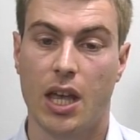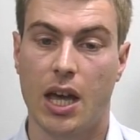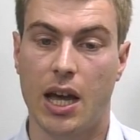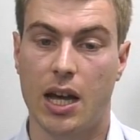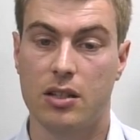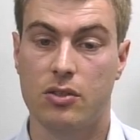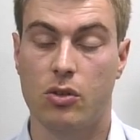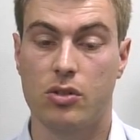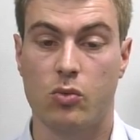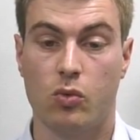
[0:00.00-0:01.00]
And of
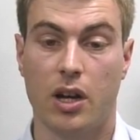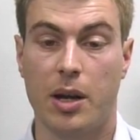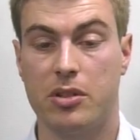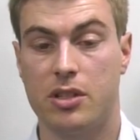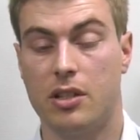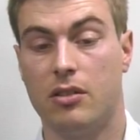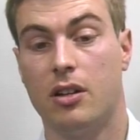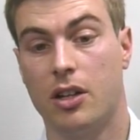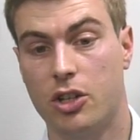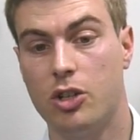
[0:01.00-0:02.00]
course, what happens in
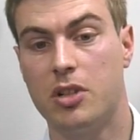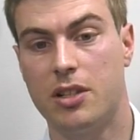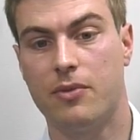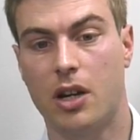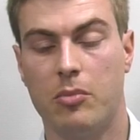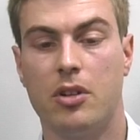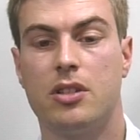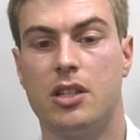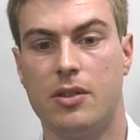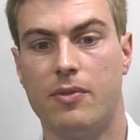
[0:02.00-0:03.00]
a humid
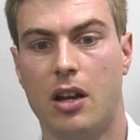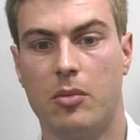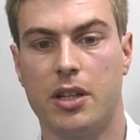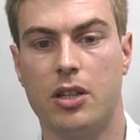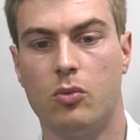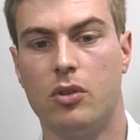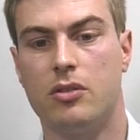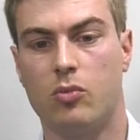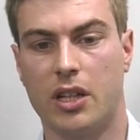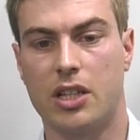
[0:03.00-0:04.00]
environment is invariably your wood
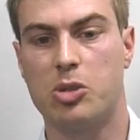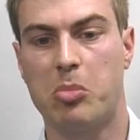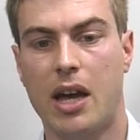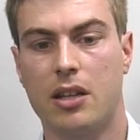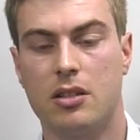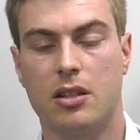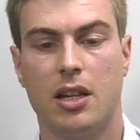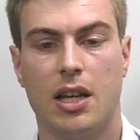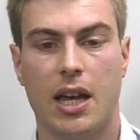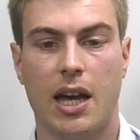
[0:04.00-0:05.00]
will expand,
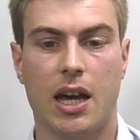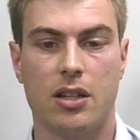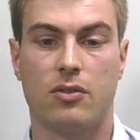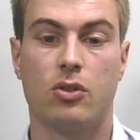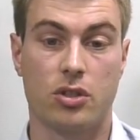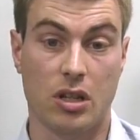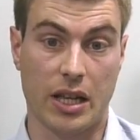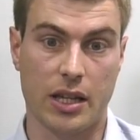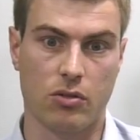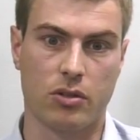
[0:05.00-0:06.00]
and of course you're
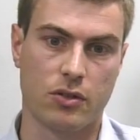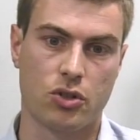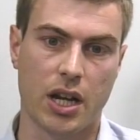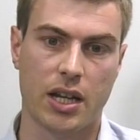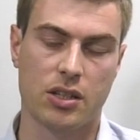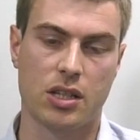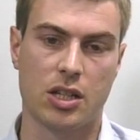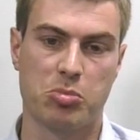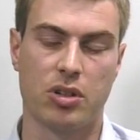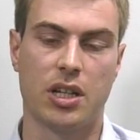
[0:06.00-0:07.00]
laying all your track
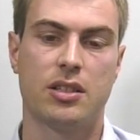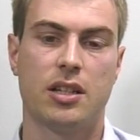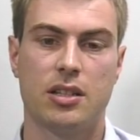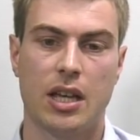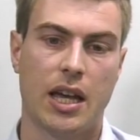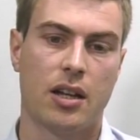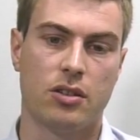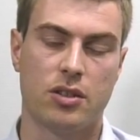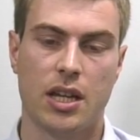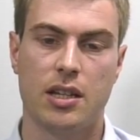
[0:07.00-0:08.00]
as predicted. You
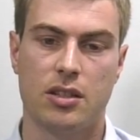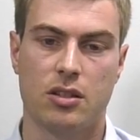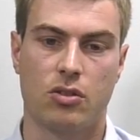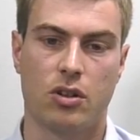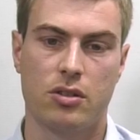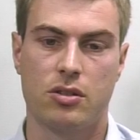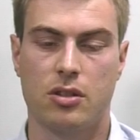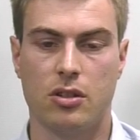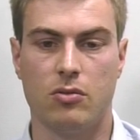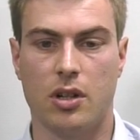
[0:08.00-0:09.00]
take it across
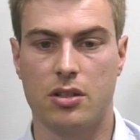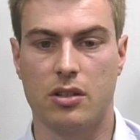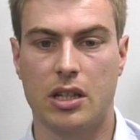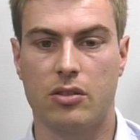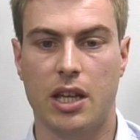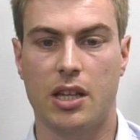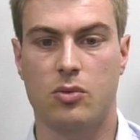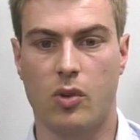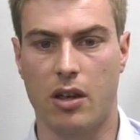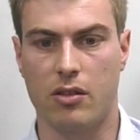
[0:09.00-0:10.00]
to Gildex,
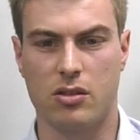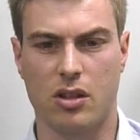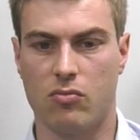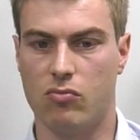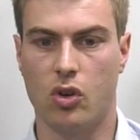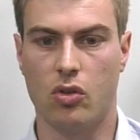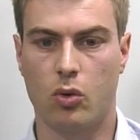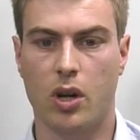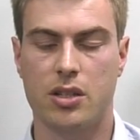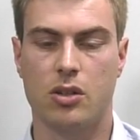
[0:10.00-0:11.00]
where there's
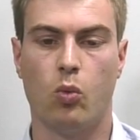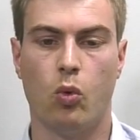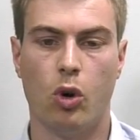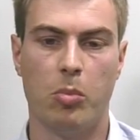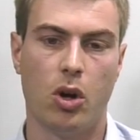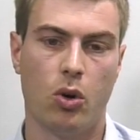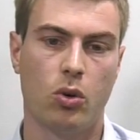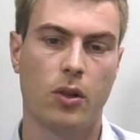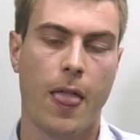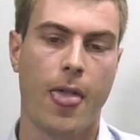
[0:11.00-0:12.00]
quite a warm hall.